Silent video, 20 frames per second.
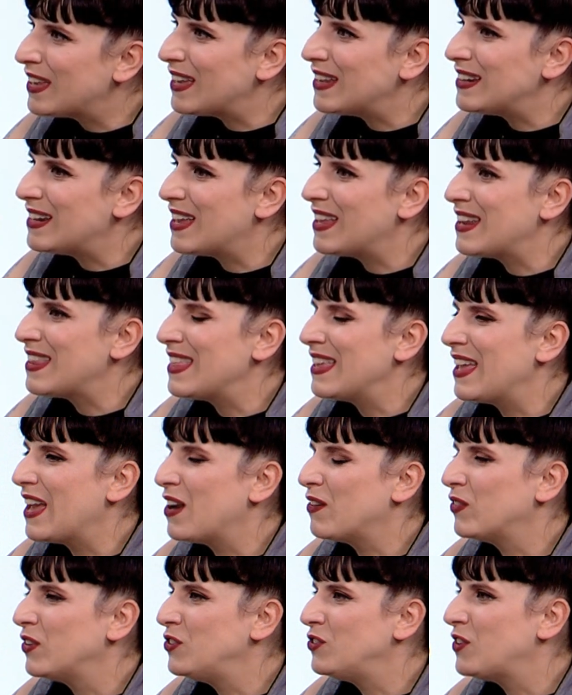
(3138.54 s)
And I think
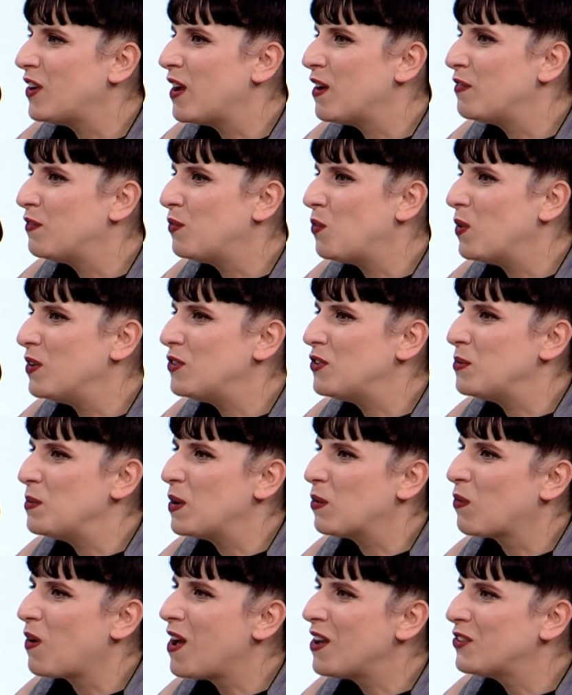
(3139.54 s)
every chef wants to be
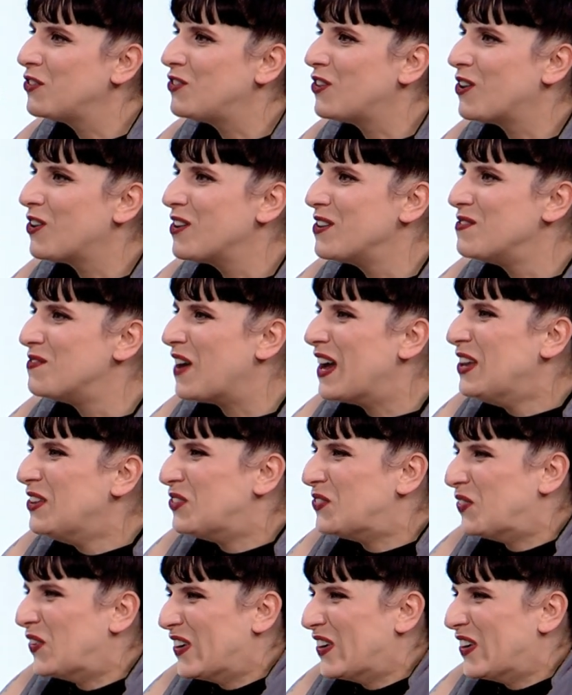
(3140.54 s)
a rock star and vice versa.